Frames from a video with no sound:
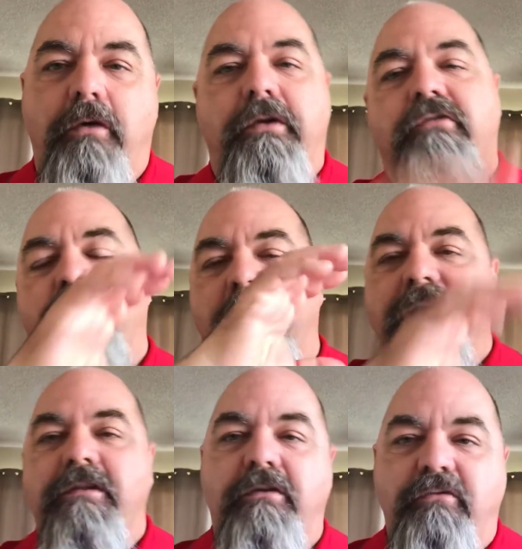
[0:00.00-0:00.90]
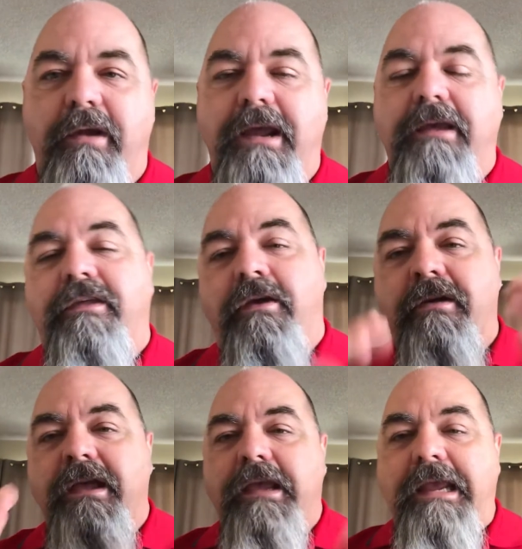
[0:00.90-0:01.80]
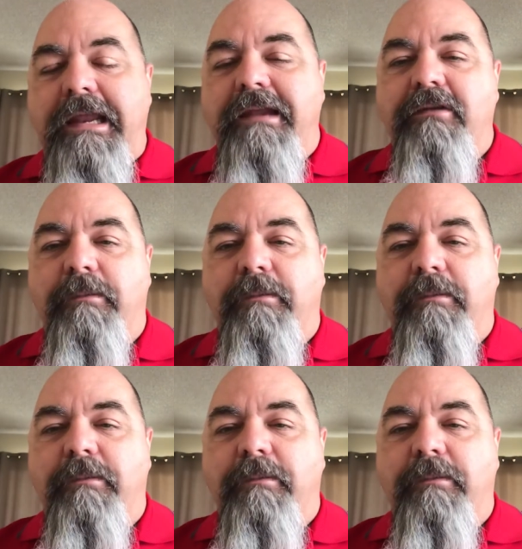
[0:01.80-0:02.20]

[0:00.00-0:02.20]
they're drinking their drink, they're eating their